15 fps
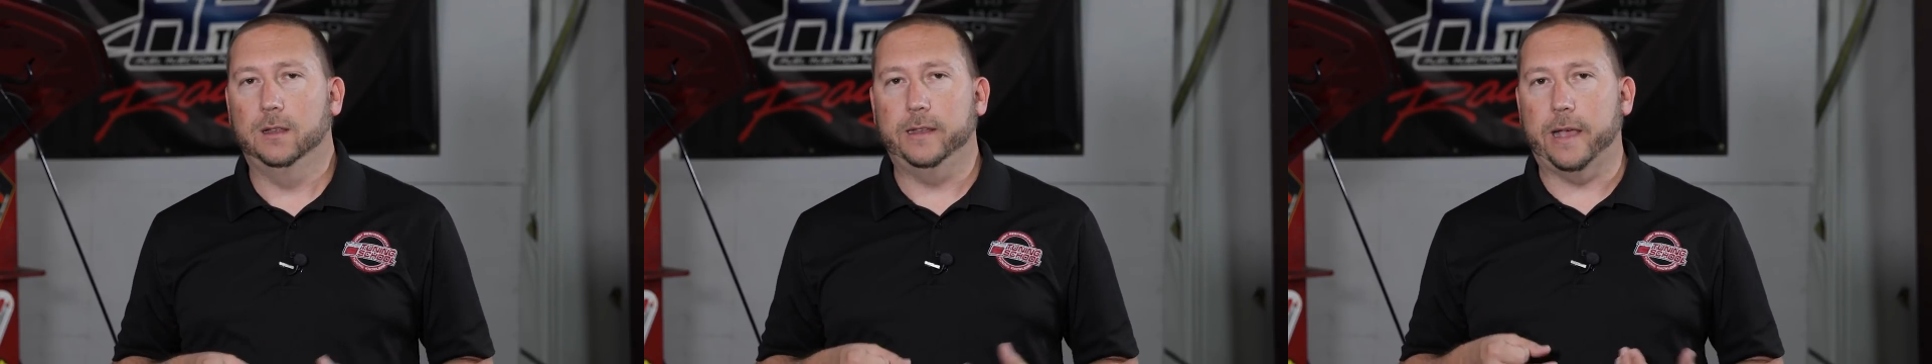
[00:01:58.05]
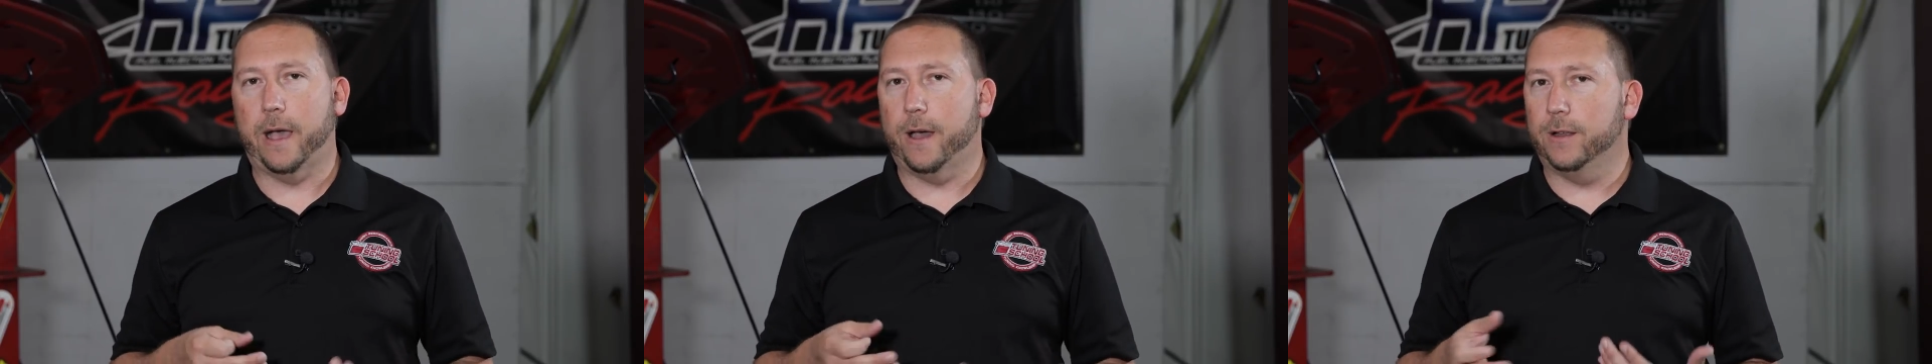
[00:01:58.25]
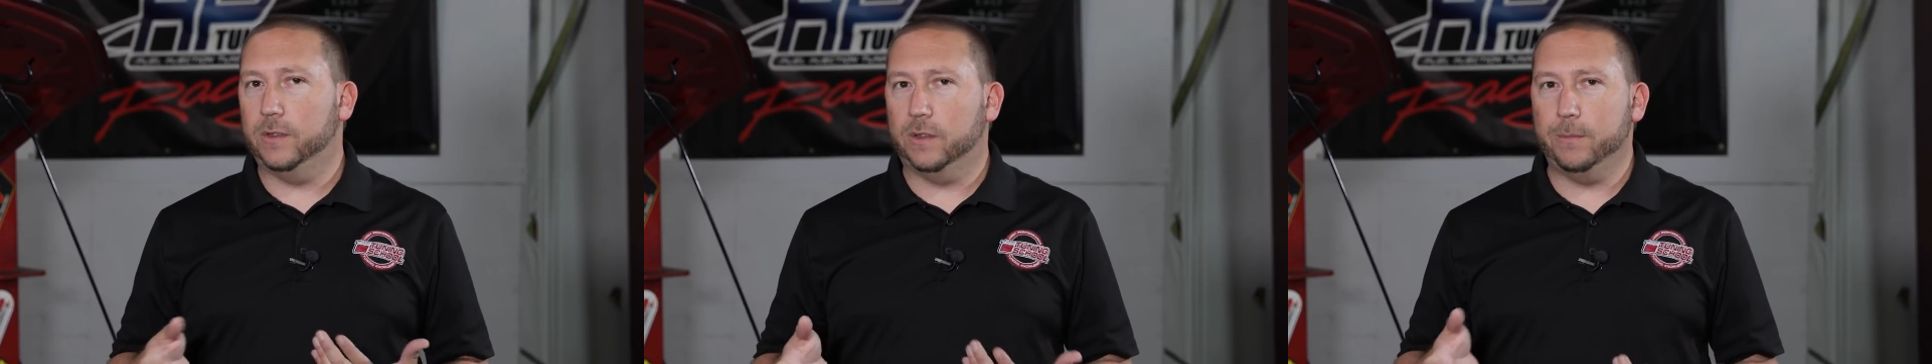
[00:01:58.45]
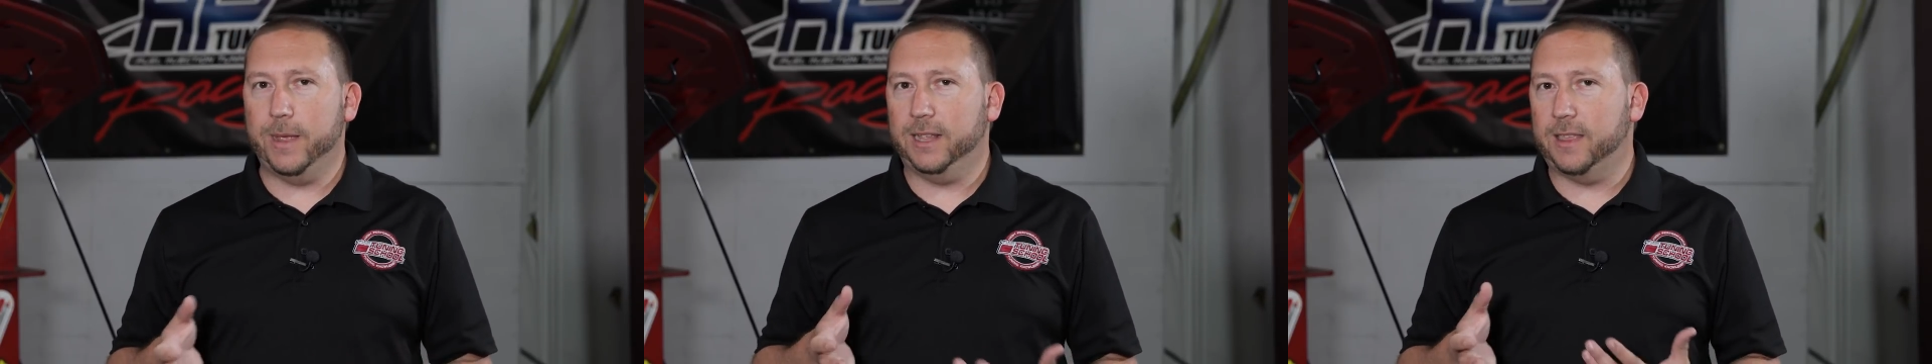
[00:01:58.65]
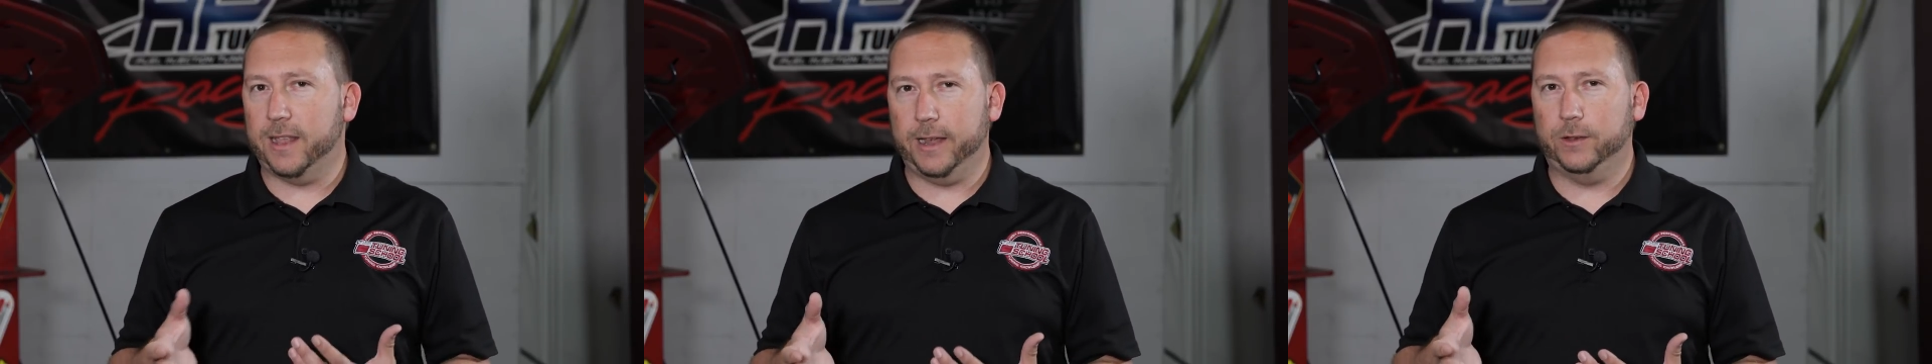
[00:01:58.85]
Now how does it
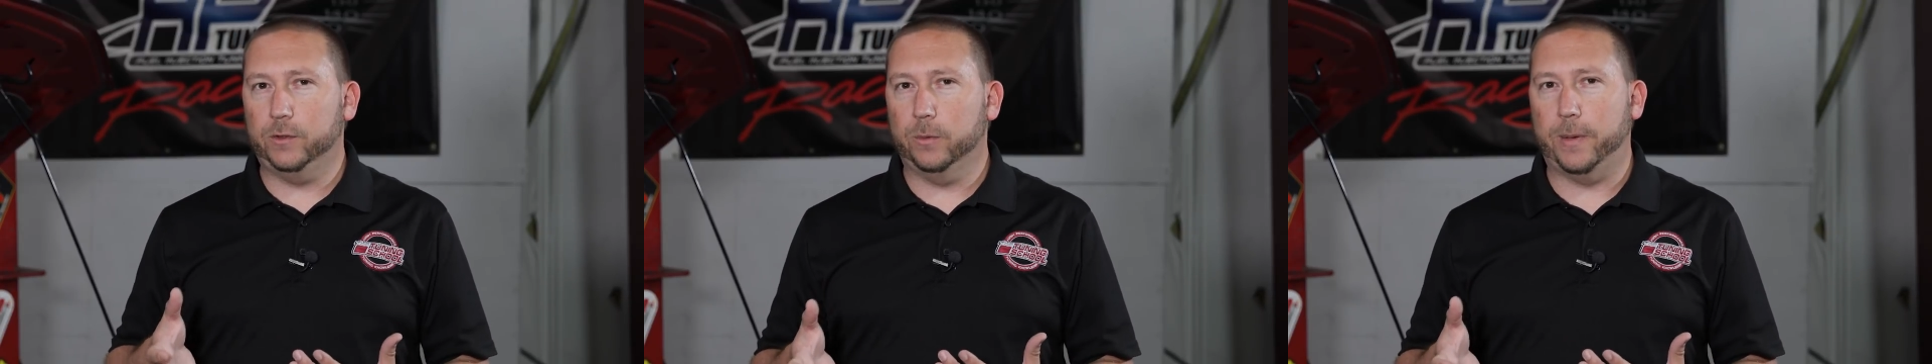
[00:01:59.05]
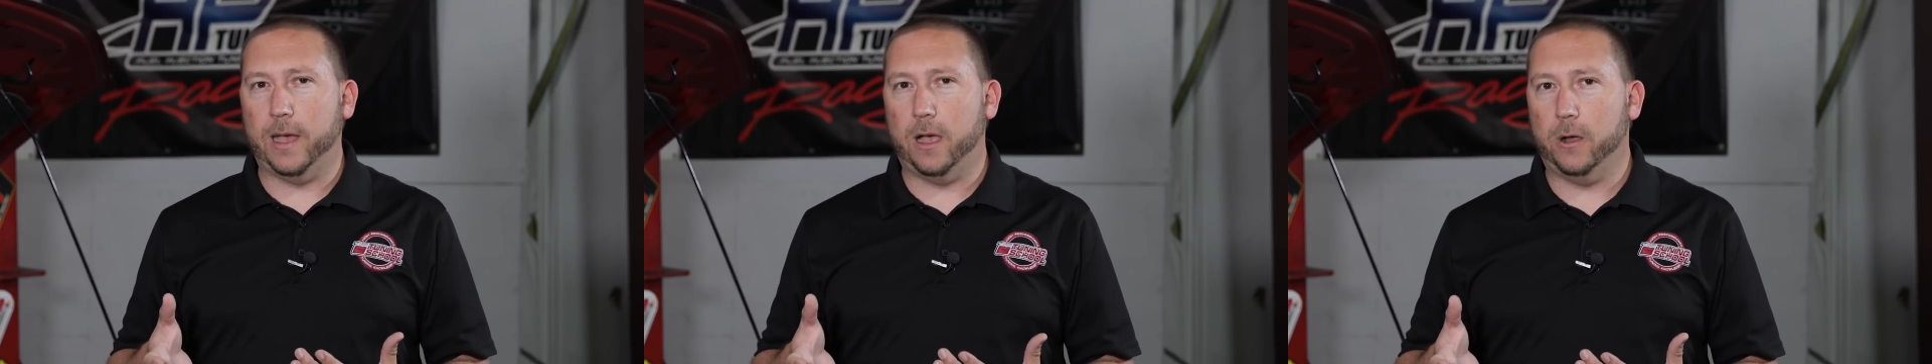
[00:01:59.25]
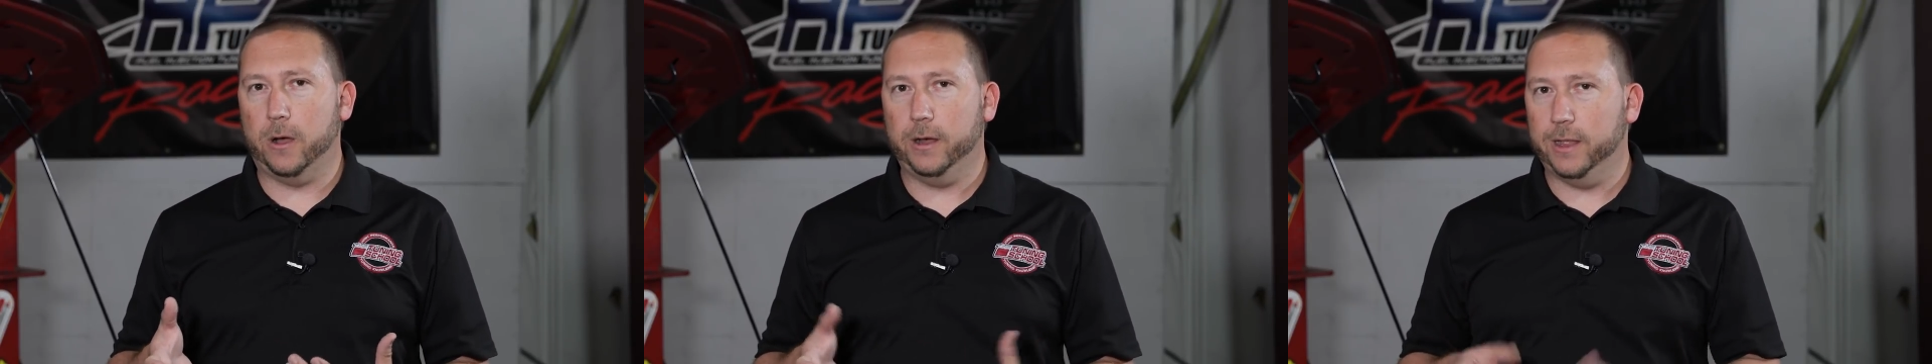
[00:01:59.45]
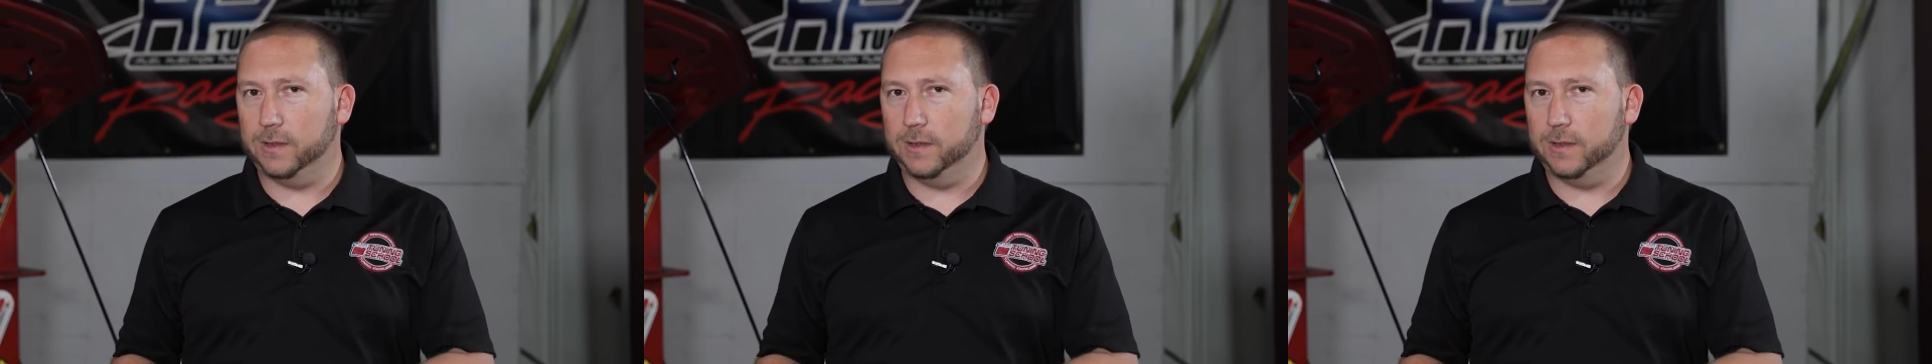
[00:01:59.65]
make that extra power?